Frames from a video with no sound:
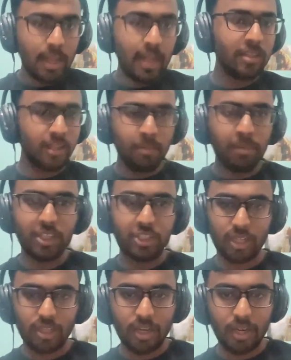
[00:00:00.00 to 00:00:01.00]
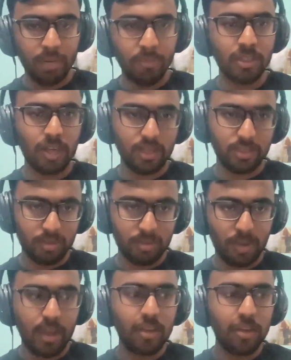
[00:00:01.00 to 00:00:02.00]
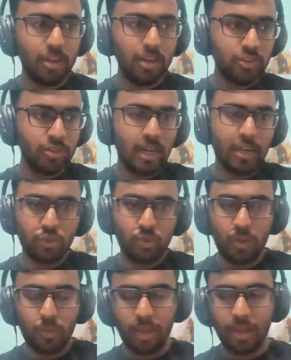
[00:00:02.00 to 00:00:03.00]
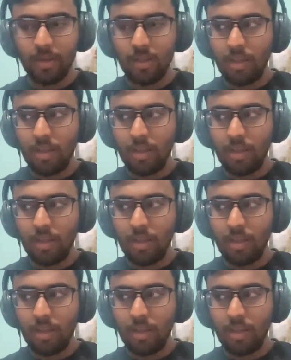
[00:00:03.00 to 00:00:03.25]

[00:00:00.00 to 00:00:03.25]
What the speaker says: And then they might check their DMs and answer back. So that is one way.